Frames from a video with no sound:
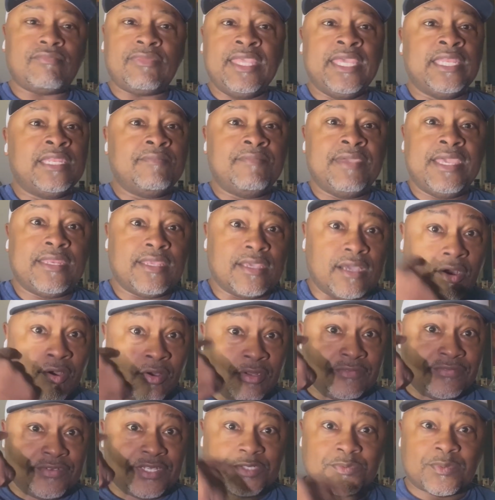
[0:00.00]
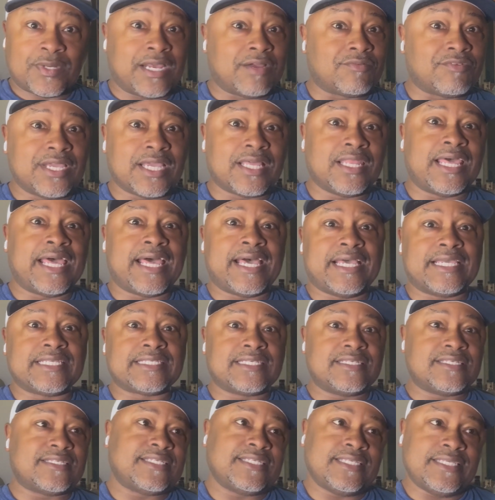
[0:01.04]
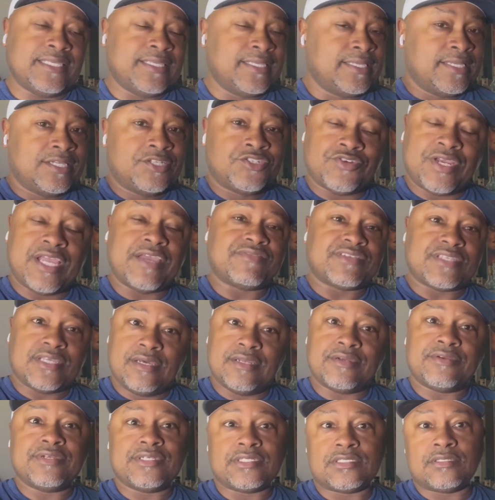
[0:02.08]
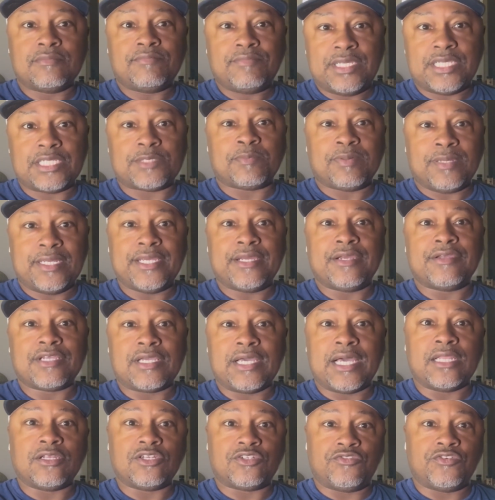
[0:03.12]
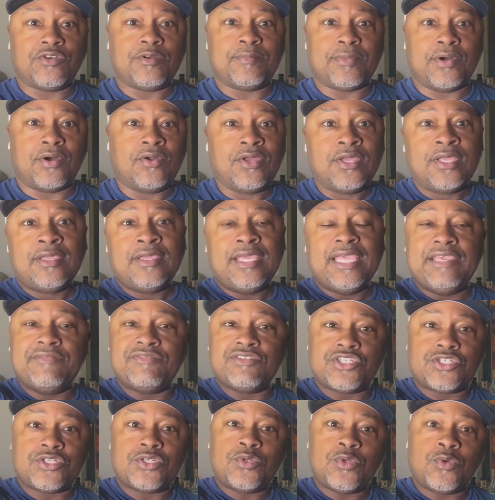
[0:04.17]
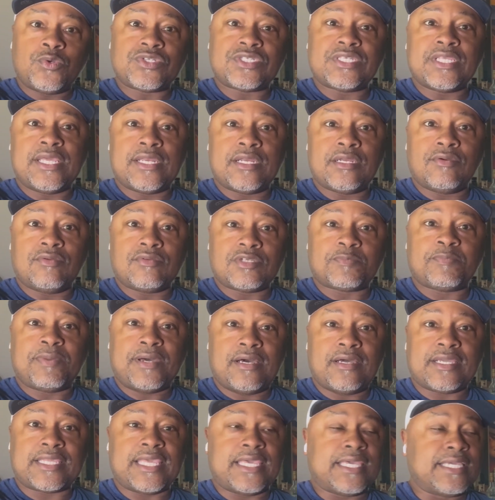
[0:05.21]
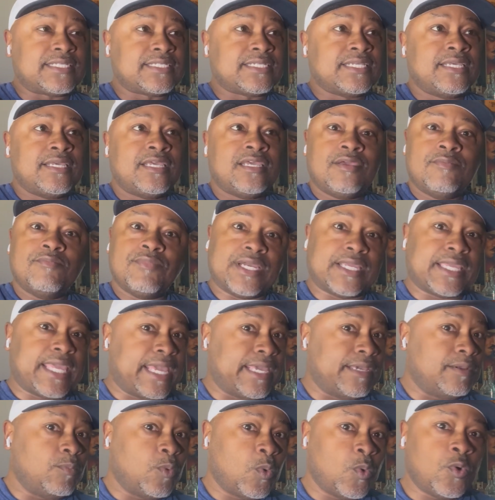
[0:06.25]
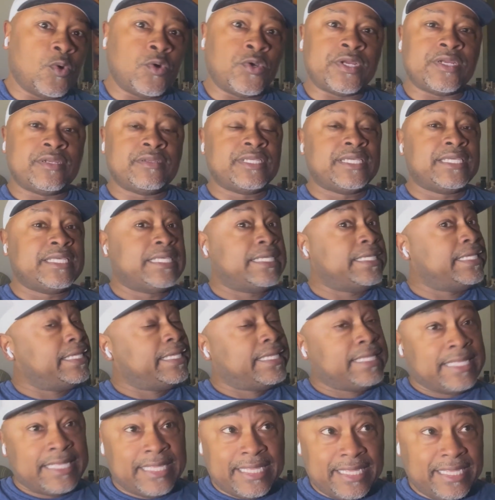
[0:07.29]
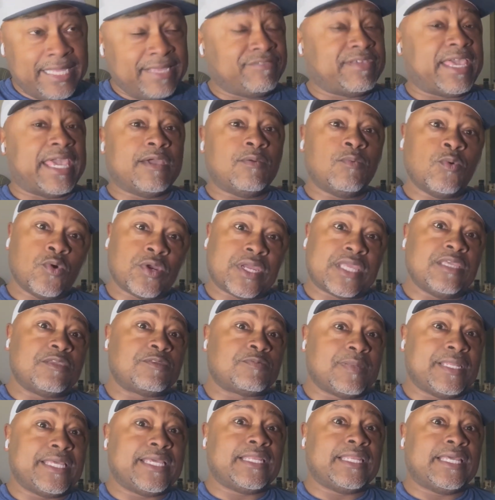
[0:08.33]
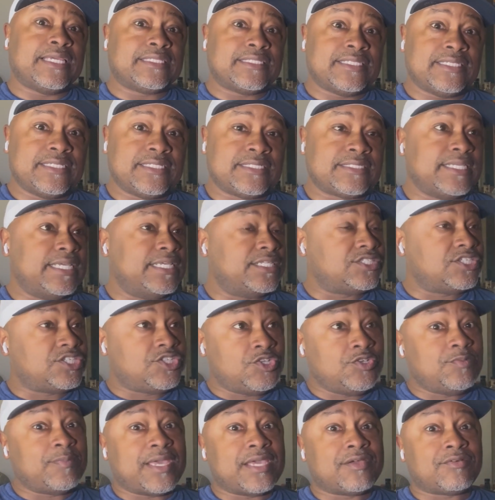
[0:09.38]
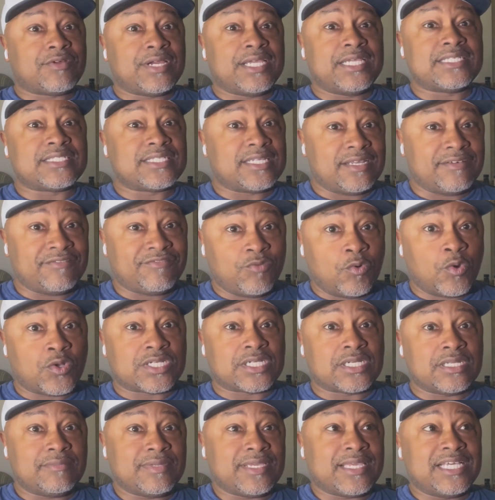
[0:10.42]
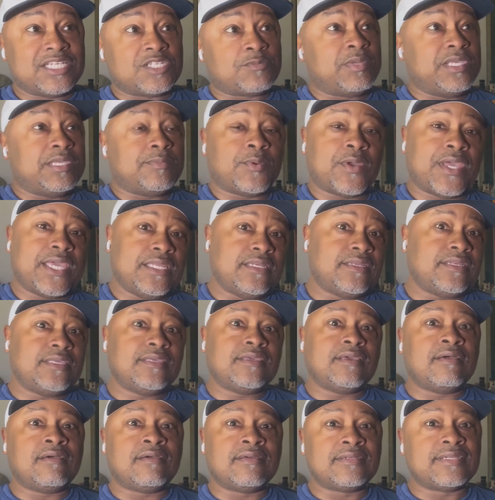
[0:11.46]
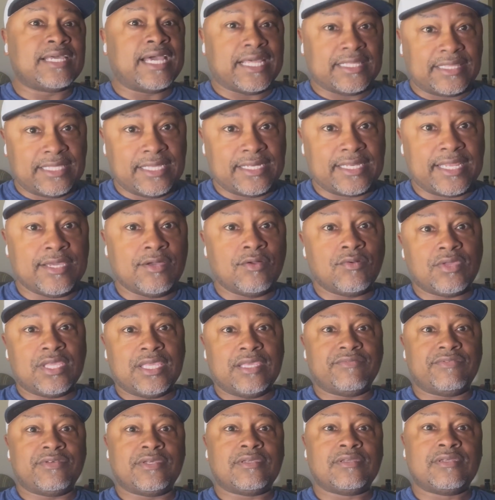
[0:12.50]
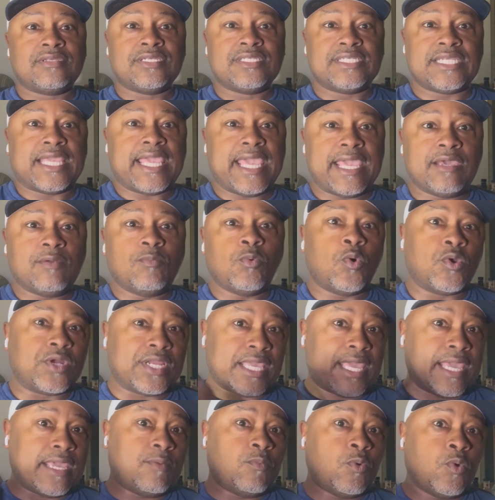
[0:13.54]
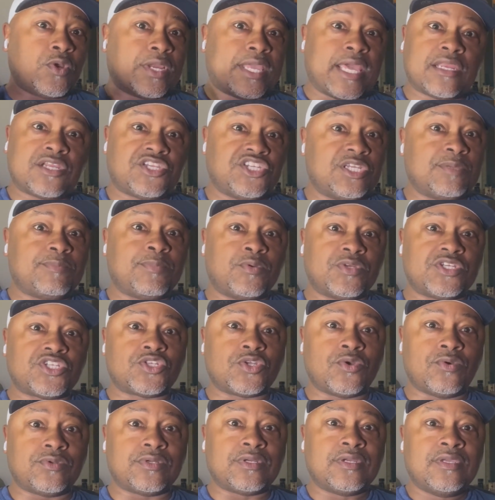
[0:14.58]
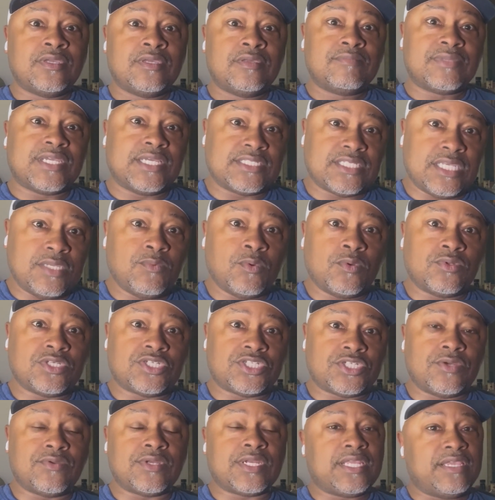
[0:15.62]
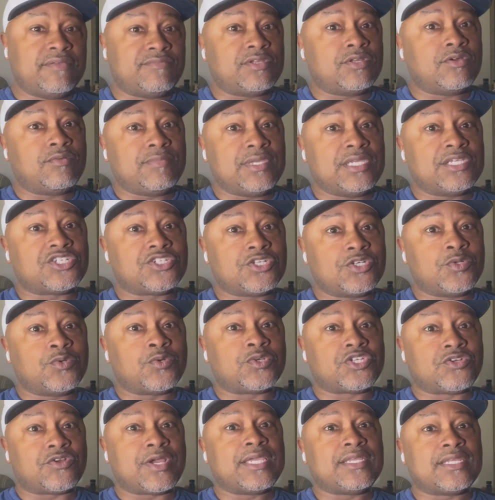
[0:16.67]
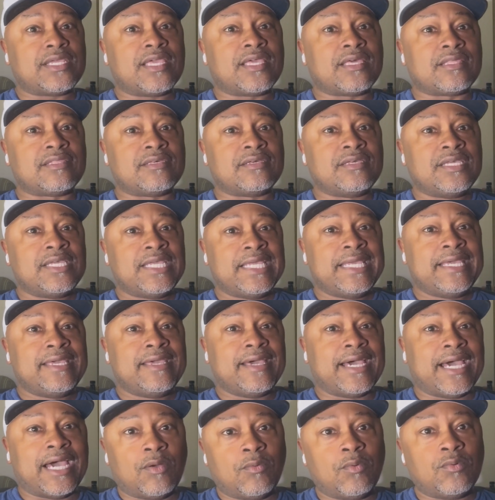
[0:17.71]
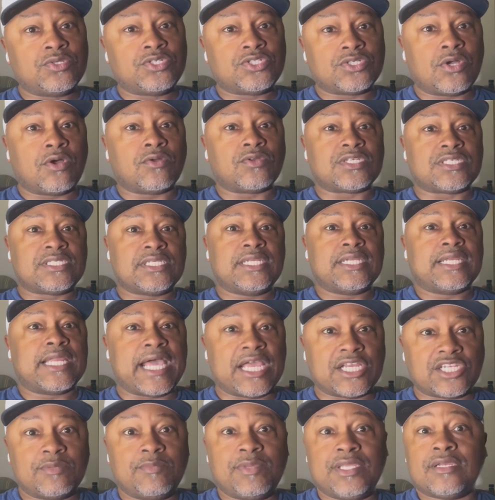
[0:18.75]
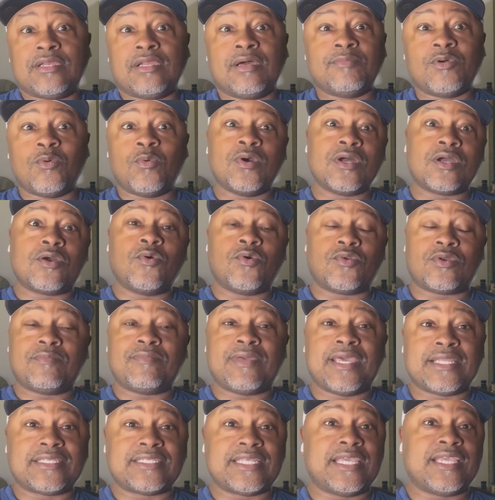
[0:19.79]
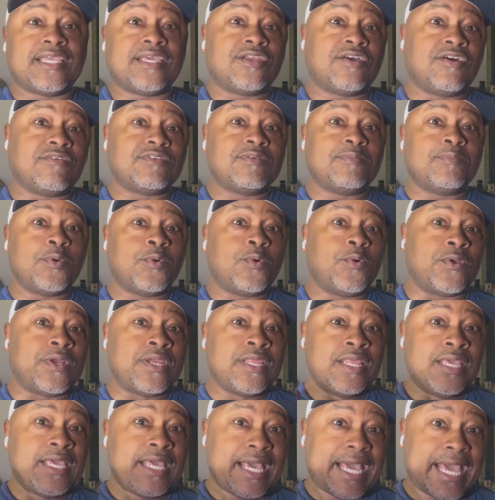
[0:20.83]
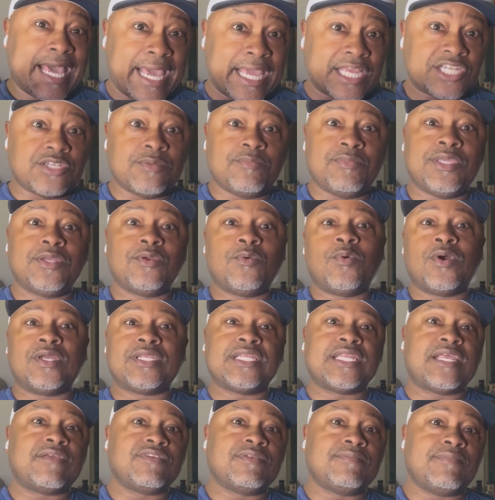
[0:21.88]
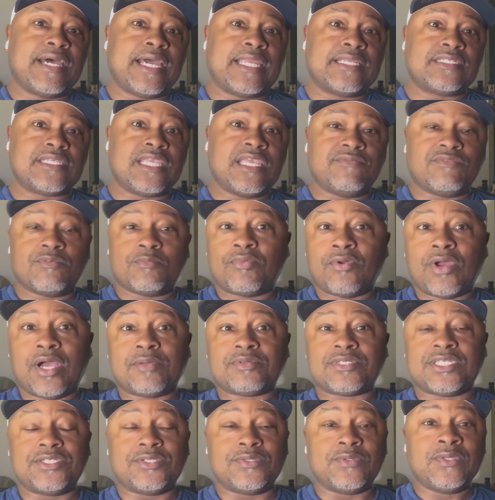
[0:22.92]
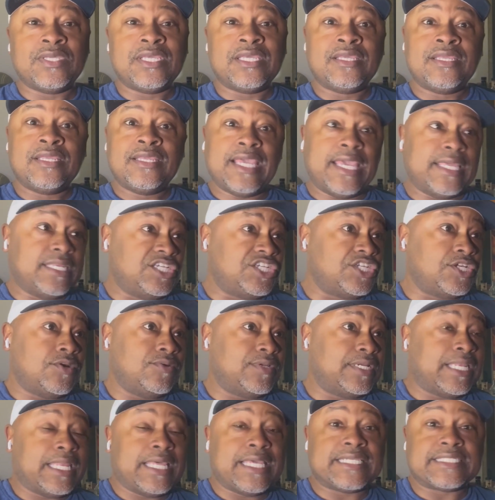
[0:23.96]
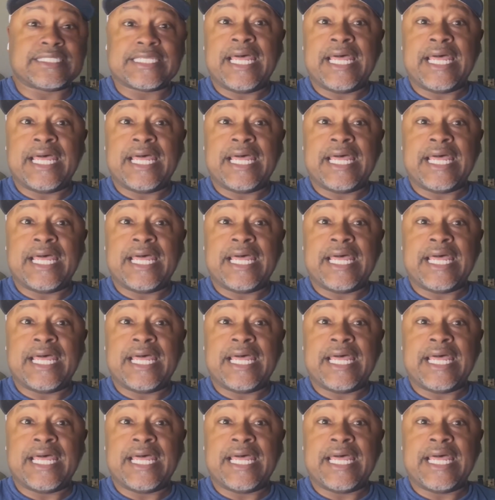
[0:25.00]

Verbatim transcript: in the media. All of us with our regular eyes can see Travis Hunter is the best player in college football. Even Shedeur said it on his podcast. But Cam Ward Cam Ward keeps playing like this, it's a two man race. And unfortunately, because people hate Deion, I think they're going to give it to Cam Ward. And Cam Ward got a chip on his shoulder because he want to show that even though me and Shedeur train together, I want y'all to see that I should be the number one quarterback taken off the board. I should be the one that everybody's giving props to. And he showed it last